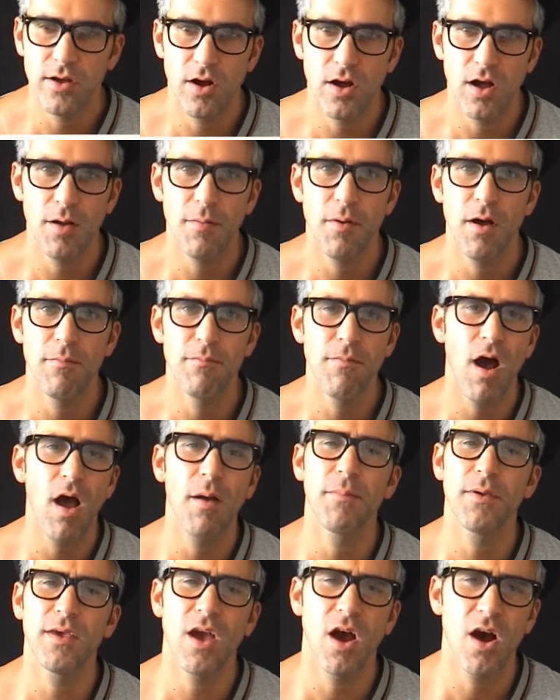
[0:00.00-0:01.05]
card.
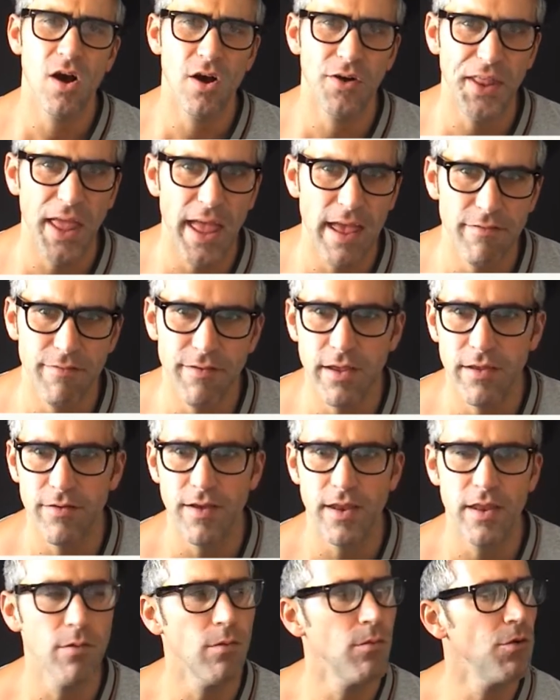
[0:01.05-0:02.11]
I'm card heavy. If
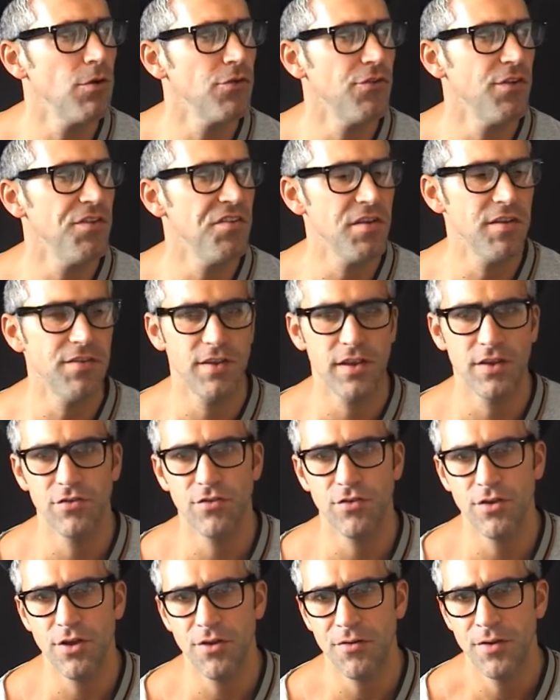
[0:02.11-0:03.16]
anyone watches these things,
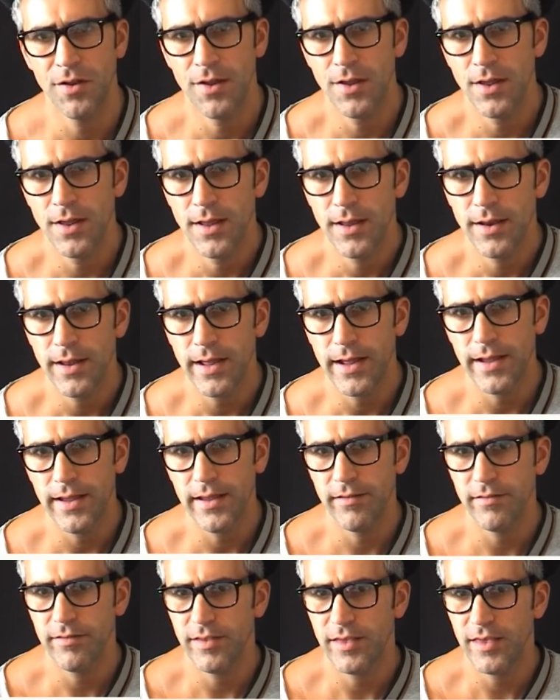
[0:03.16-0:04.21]
you know that
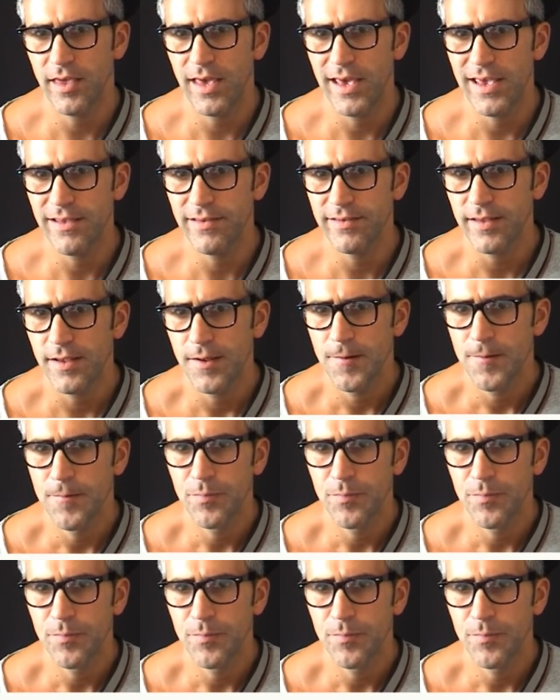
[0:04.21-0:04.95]
is the case.